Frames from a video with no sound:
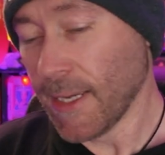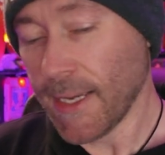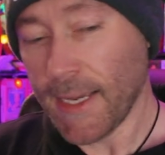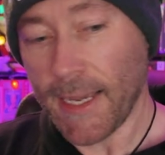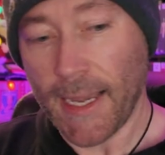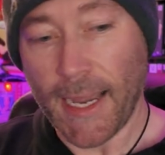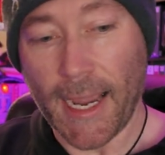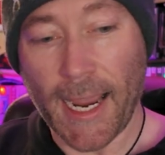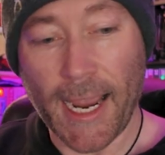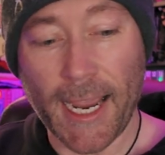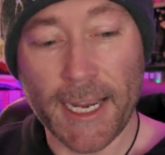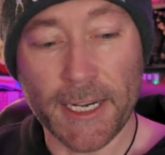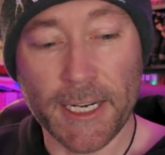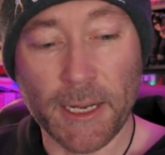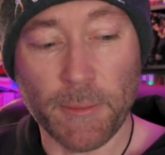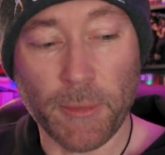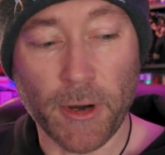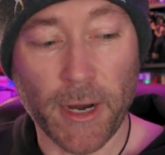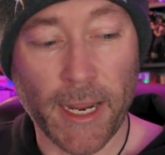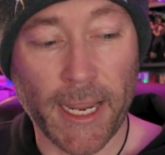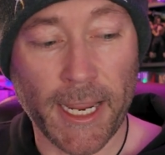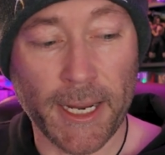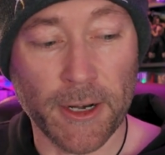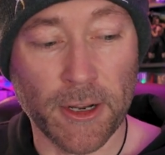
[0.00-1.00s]
At
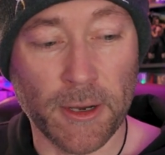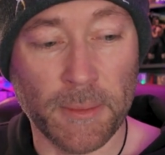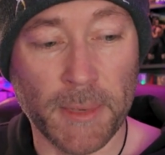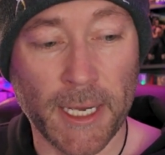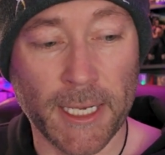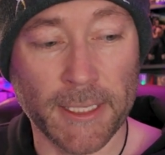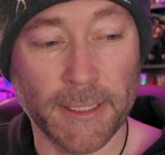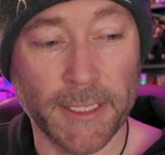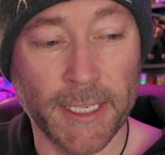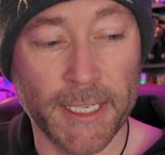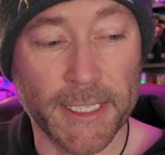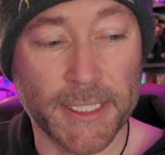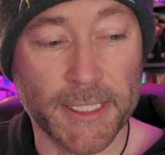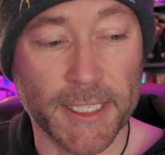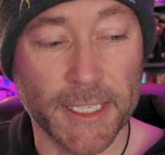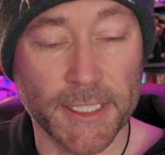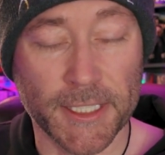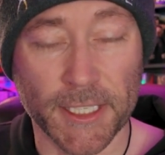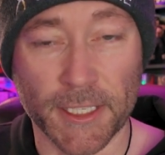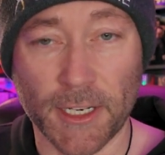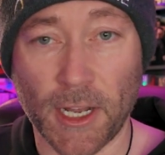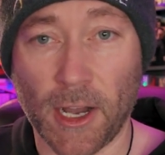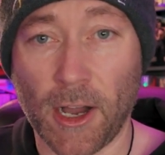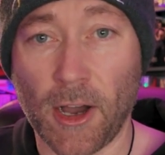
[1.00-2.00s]
number 8 on my list
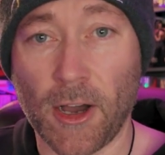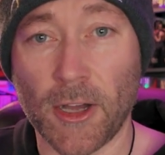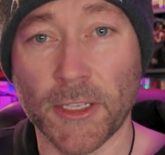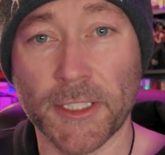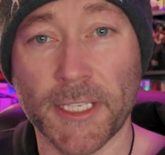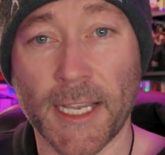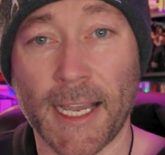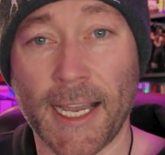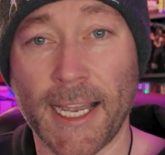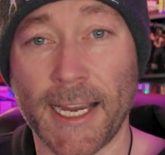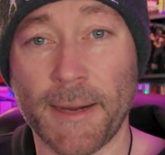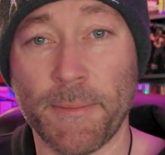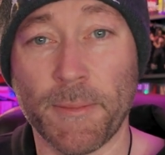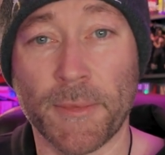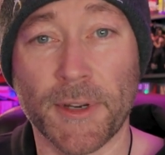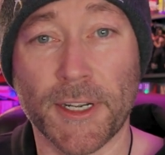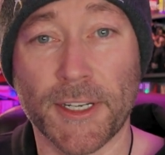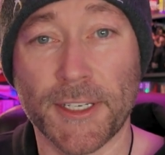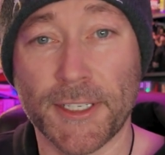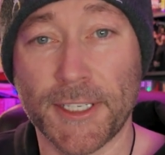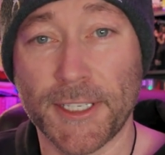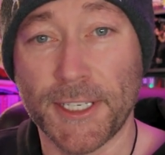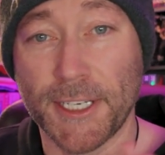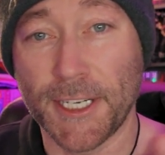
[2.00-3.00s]
is an all-time
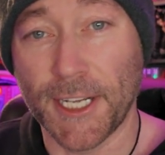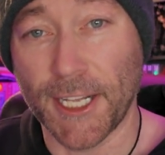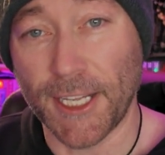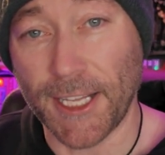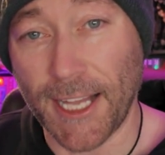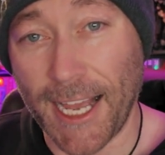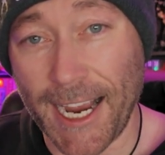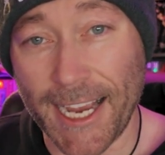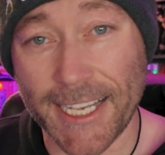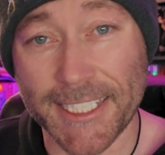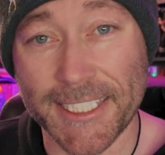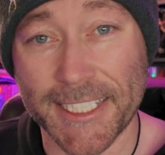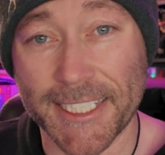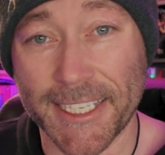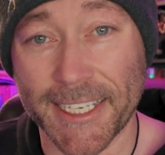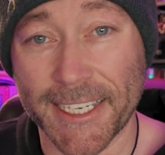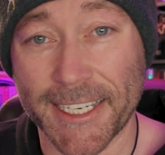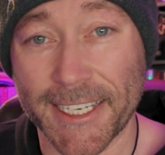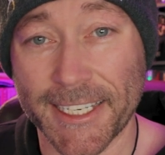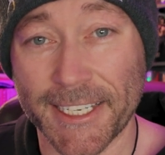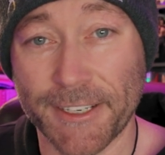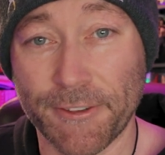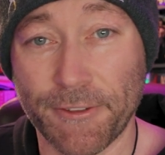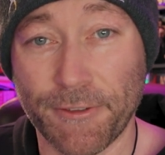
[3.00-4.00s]

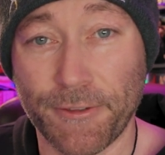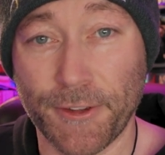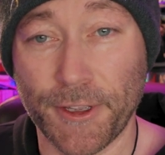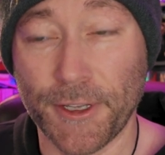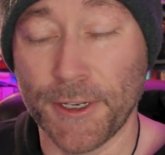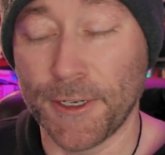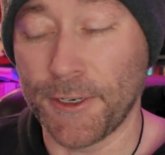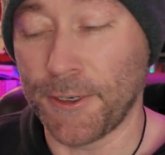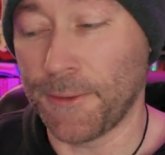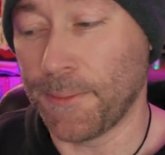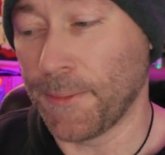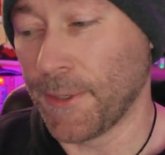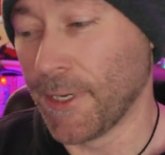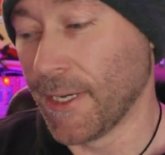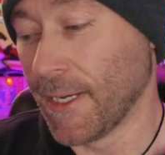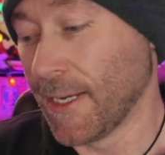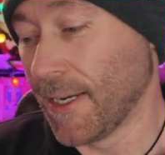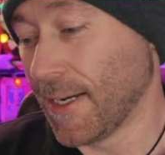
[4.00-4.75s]
classic film.